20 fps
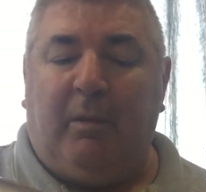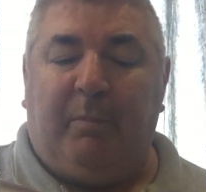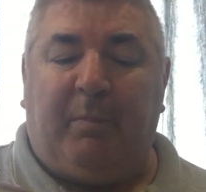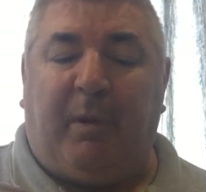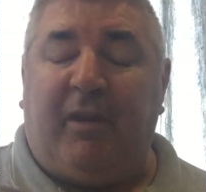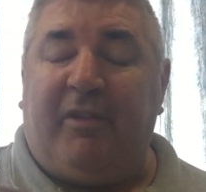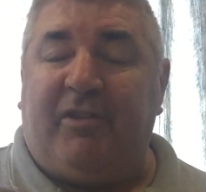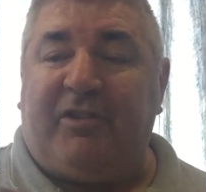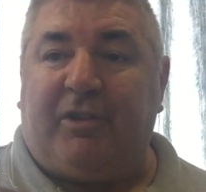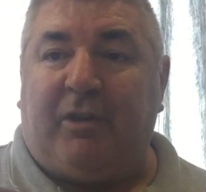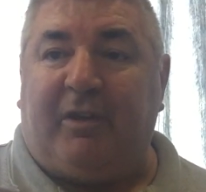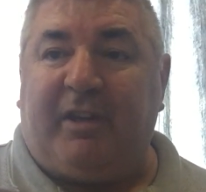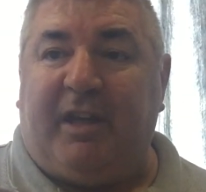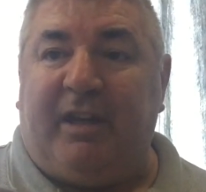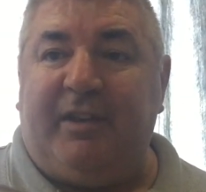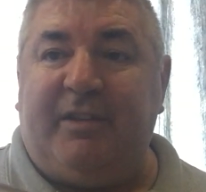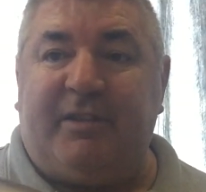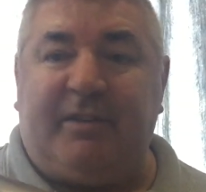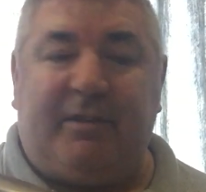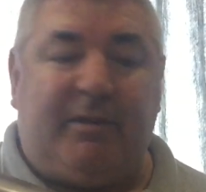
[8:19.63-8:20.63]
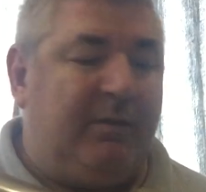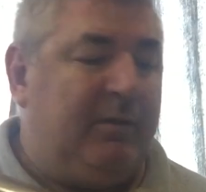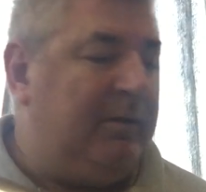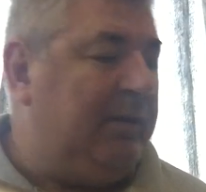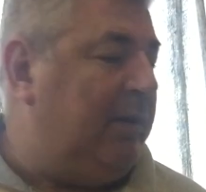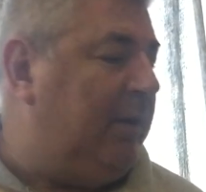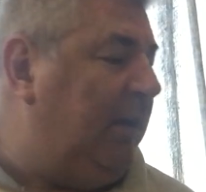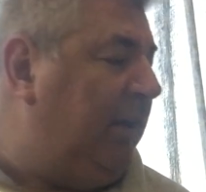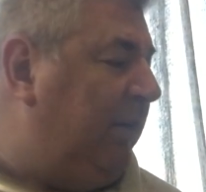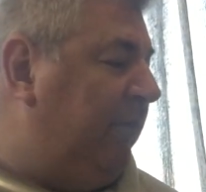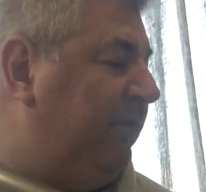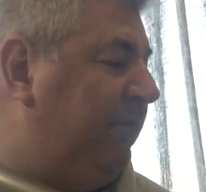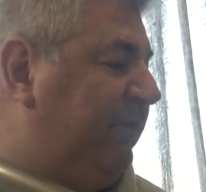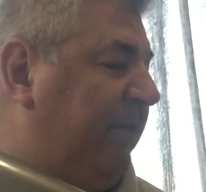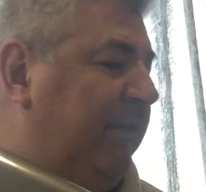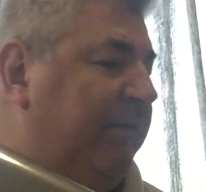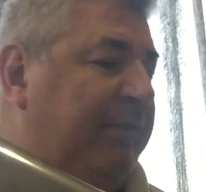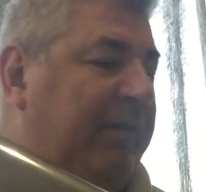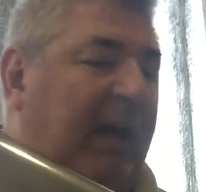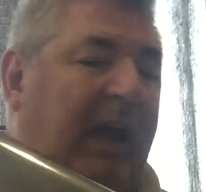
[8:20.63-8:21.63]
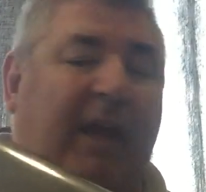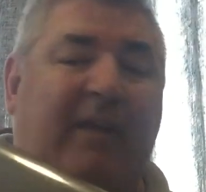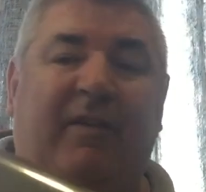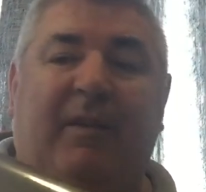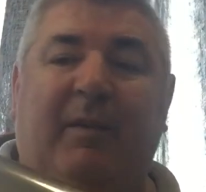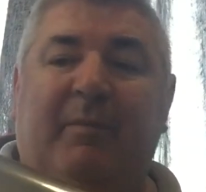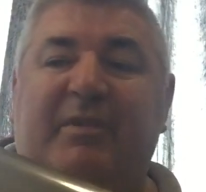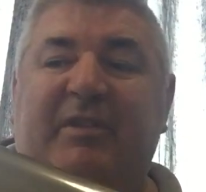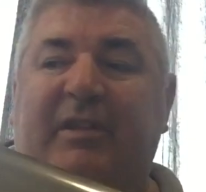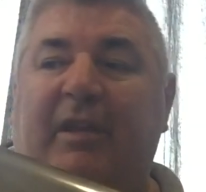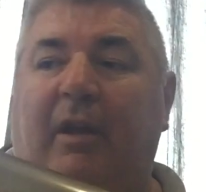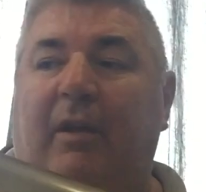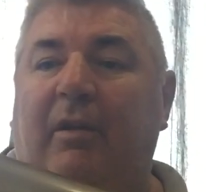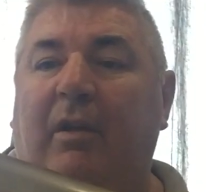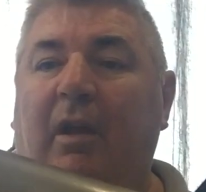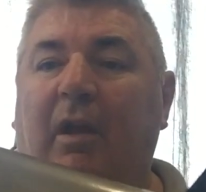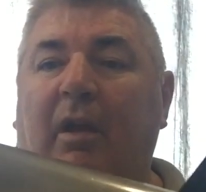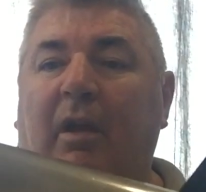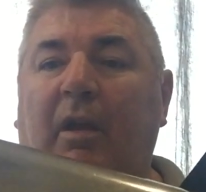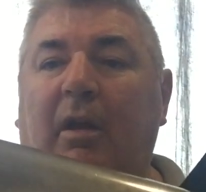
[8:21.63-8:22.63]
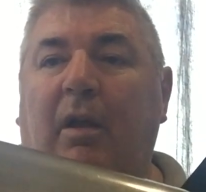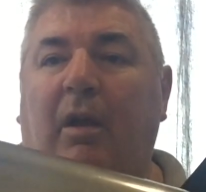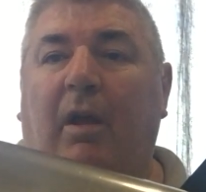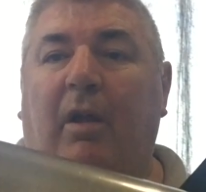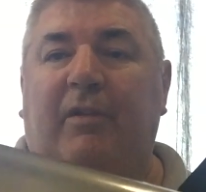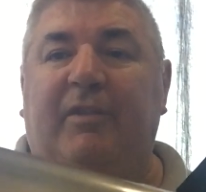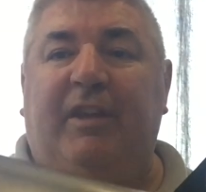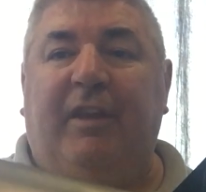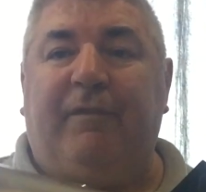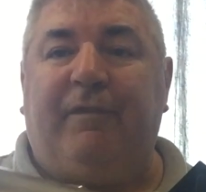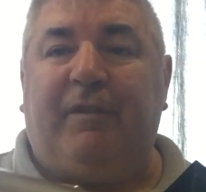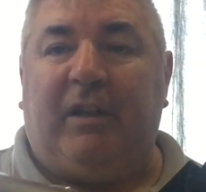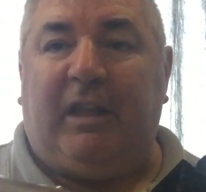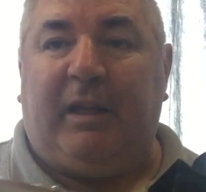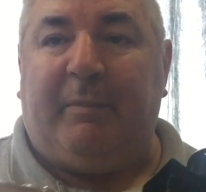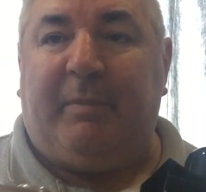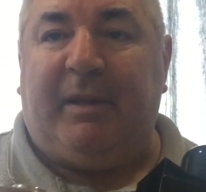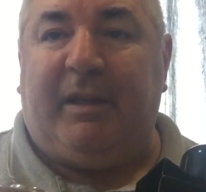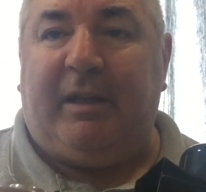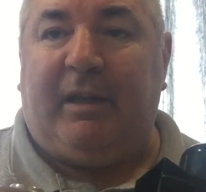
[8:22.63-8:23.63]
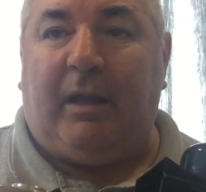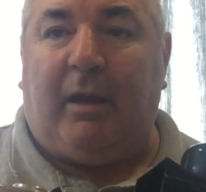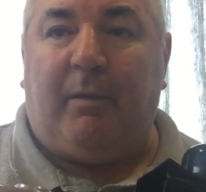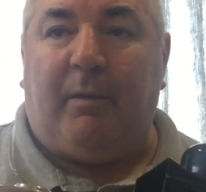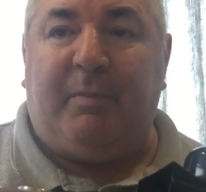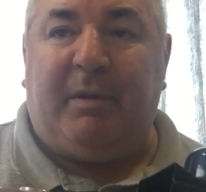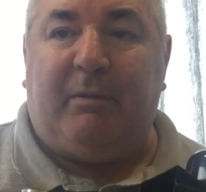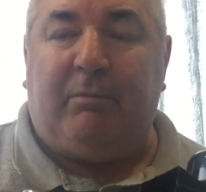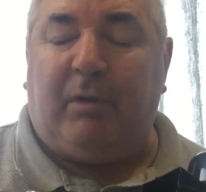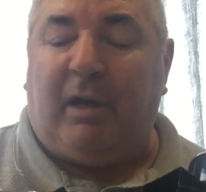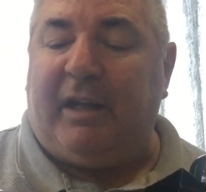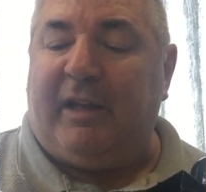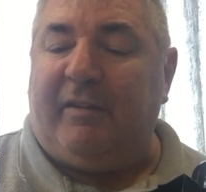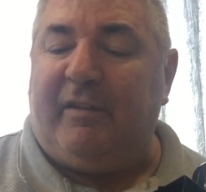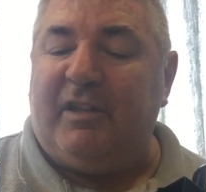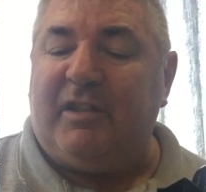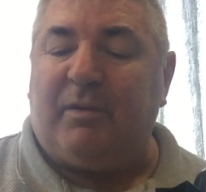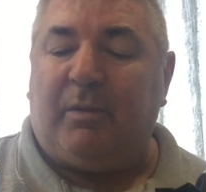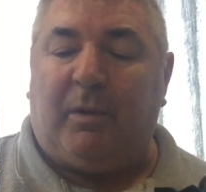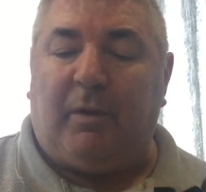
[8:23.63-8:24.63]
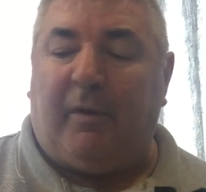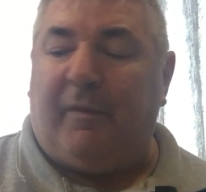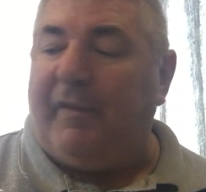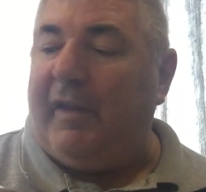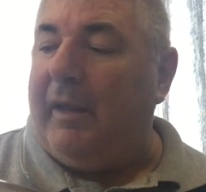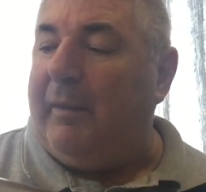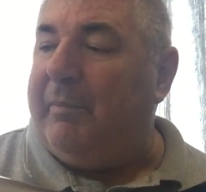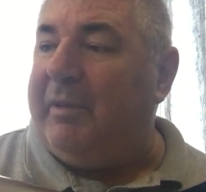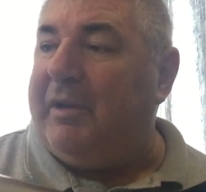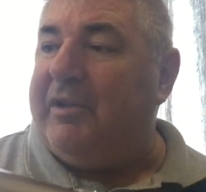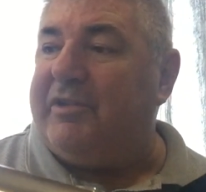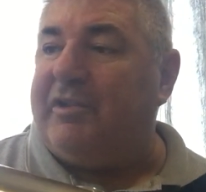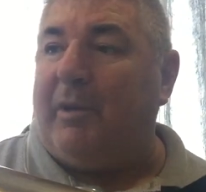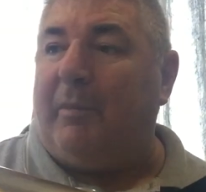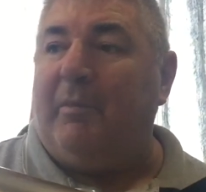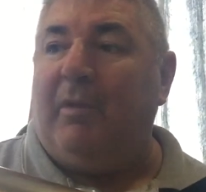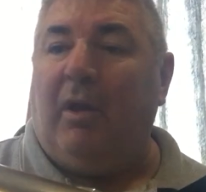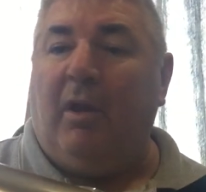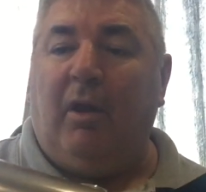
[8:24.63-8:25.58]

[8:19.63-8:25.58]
both stockies have had them, so I'll definitely be running this one on there, because I'm